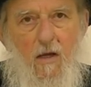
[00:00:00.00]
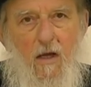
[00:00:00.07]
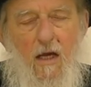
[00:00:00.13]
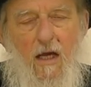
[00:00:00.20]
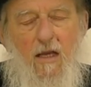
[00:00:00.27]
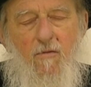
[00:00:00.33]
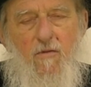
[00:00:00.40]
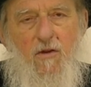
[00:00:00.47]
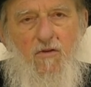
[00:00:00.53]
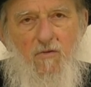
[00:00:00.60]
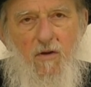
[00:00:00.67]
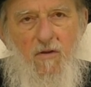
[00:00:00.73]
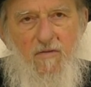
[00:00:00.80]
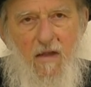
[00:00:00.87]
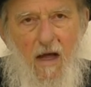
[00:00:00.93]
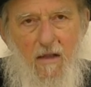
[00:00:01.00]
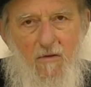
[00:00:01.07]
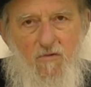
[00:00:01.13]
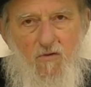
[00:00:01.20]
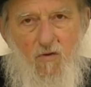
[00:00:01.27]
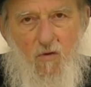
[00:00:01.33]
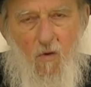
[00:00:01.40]
eating of the tree of
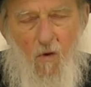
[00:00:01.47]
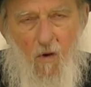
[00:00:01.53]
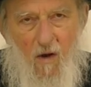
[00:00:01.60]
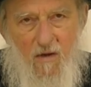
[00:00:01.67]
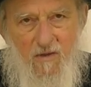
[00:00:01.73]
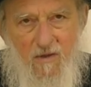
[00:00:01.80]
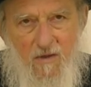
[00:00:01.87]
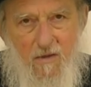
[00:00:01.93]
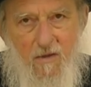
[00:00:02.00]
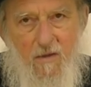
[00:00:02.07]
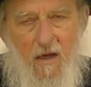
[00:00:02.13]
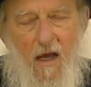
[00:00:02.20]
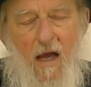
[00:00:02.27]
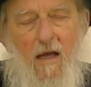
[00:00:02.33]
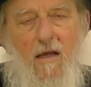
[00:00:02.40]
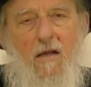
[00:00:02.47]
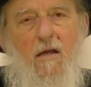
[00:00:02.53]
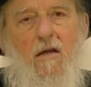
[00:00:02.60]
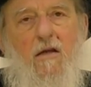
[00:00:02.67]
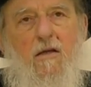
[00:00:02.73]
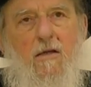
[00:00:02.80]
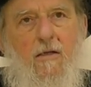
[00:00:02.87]
knowledge caused a
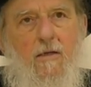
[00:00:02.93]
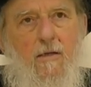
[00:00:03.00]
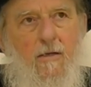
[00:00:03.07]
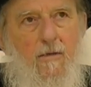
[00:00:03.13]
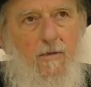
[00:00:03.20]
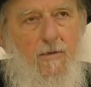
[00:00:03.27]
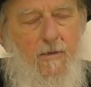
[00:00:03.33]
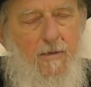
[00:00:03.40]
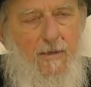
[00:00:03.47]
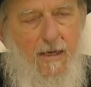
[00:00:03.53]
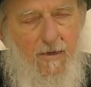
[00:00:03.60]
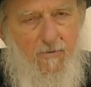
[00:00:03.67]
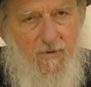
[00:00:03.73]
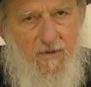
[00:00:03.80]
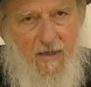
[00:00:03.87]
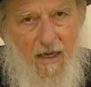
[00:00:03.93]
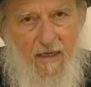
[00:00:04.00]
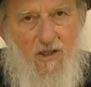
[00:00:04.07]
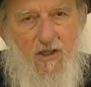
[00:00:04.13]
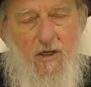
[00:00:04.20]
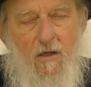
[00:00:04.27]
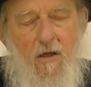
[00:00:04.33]

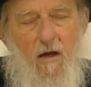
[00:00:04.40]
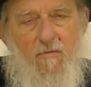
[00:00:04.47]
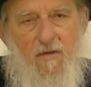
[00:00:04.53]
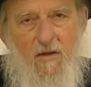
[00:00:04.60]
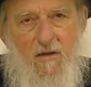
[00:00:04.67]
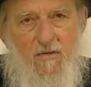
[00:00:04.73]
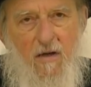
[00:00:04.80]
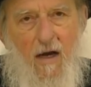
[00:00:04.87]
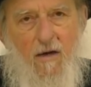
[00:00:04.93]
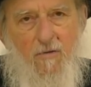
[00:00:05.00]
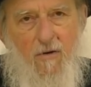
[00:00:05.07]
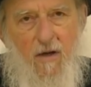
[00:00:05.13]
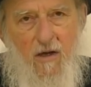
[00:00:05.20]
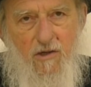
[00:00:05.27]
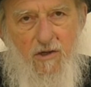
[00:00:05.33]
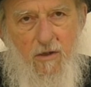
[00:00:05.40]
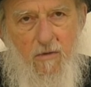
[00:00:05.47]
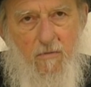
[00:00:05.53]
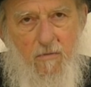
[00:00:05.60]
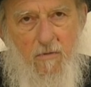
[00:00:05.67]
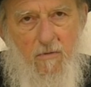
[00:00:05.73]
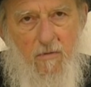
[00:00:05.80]
degradation of the entire creation,
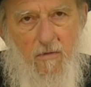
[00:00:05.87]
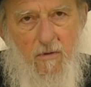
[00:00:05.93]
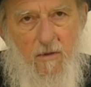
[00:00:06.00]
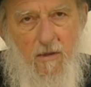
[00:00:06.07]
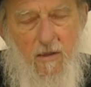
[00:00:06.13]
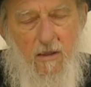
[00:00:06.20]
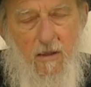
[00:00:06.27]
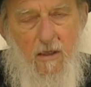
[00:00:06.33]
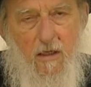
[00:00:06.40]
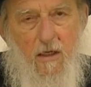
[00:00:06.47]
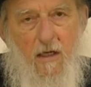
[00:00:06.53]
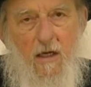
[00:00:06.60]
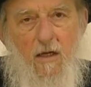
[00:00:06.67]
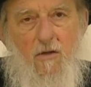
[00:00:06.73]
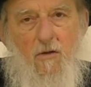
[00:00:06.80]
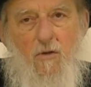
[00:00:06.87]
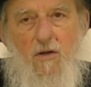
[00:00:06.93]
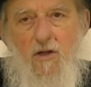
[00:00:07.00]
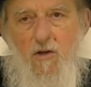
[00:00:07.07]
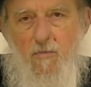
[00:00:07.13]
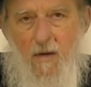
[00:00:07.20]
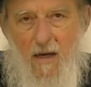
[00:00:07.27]

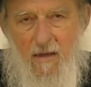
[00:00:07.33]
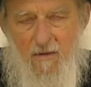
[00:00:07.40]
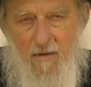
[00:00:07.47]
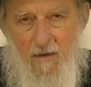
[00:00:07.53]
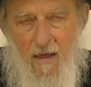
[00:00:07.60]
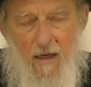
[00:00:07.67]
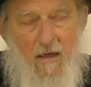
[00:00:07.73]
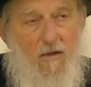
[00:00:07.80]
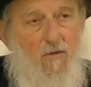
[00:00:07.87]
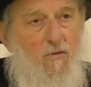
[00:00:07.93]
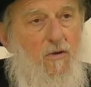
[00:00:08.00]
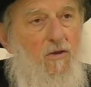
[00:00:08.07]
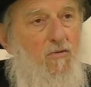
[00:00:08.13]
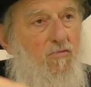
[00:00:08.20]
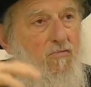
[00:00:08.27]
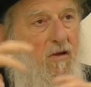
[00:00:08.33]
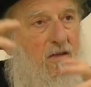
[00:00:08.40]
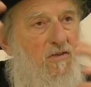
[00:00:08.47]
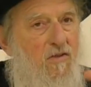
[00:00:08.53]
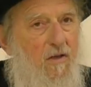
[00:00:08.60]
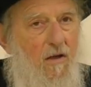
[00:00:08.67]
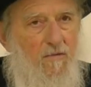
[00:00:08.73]
including humanity and including the
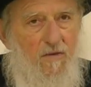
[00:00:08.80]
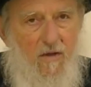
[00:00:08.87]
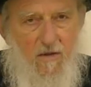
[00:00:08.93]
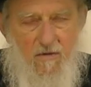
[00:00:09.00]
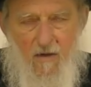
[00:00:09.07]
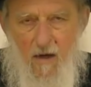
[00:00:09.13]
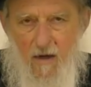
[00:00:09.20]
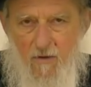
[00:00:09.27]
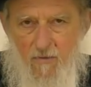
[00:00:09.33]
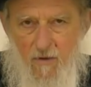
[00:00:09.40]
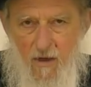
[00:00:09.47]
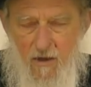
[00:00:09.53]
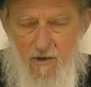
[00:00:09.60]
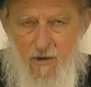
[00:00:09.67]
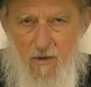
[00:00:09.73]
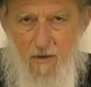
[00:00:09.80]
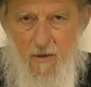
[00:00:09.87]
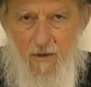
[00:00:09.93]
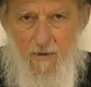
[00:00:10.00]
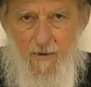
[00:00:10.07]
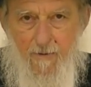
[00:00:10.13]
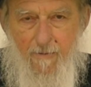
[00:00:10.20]
rest of the entire creation.
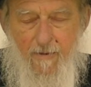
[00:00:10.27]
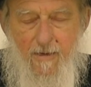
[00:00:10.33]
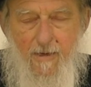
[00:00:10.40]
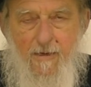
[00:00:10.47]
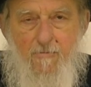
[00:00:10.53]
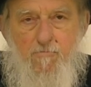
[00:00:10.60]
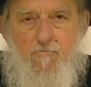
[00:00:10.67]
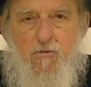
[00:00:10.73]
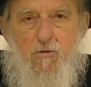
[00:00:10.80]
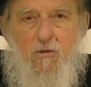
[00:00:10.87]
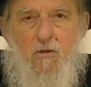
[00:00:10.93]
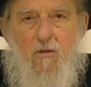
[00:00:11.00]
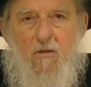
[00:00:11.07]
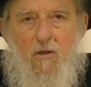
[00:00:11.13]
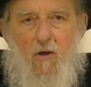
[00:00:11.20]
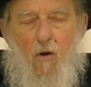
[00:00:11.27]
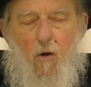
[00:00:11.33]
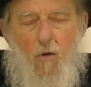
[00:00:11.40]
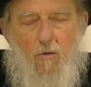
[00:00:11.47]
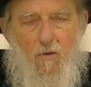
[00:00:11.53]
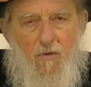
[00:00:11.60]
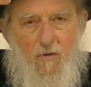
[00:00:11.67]
It pulled the
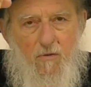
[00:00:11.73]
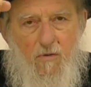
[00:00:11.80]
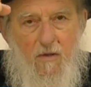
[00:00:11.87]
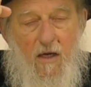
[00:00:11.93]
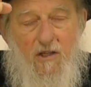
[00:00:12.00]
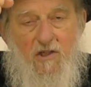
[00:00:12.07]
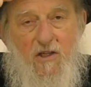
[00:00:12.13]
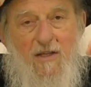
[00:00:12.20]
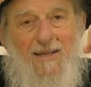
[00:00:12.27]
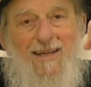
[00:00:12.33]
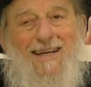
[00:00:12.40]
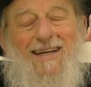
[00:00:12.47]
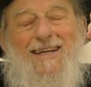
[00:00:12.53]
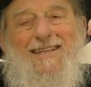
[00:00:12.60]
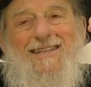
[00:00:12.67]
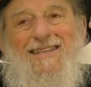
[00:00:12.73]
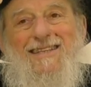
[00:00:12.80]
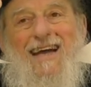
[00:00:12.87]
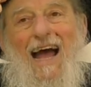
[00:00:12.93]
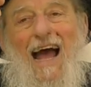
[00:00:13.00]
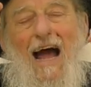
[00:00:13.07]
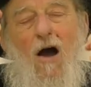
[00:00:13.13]
whole of the creation
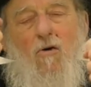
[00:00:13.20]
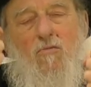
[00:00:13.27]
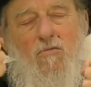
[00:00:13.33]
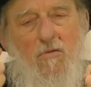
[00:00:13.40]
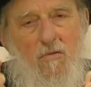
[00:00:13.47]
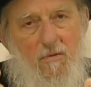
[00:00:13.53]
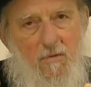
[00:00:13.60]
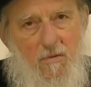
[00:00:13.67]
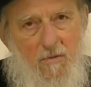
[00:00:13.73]
down